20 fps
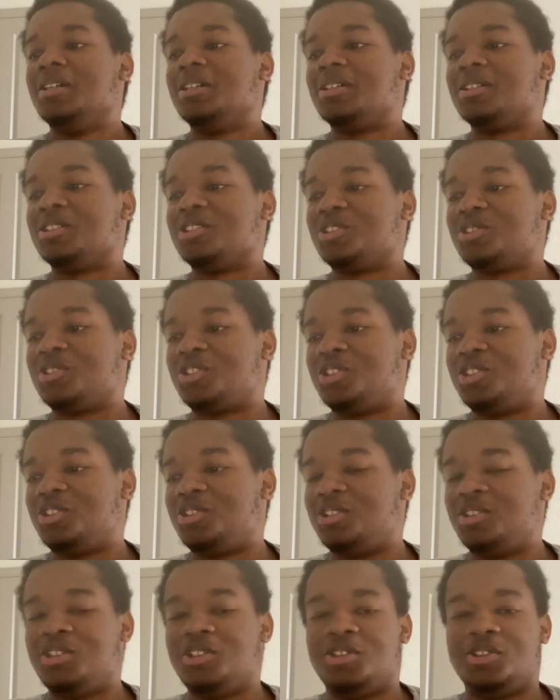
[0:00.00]
Cause
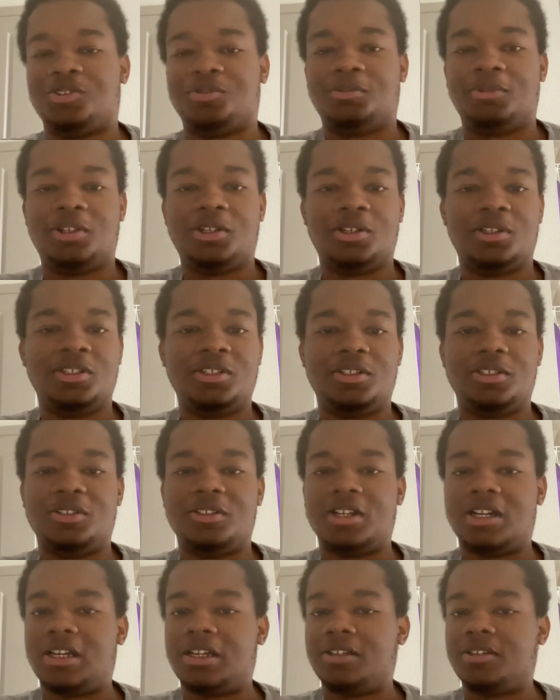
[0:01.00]
jeez, man, he did
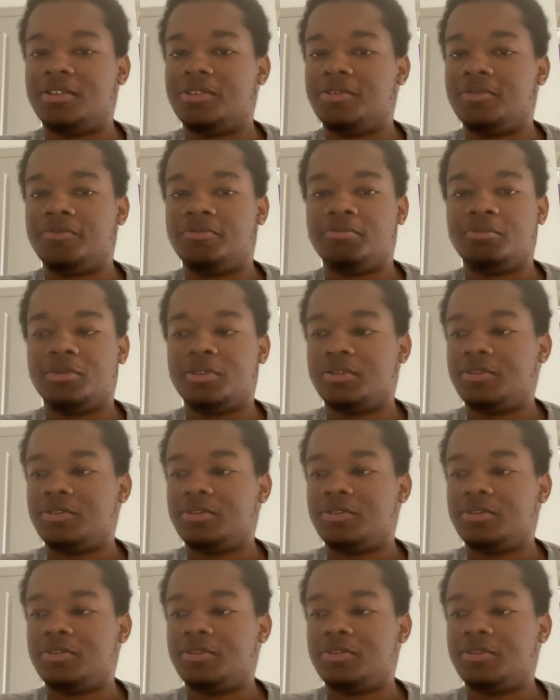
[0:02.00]
not give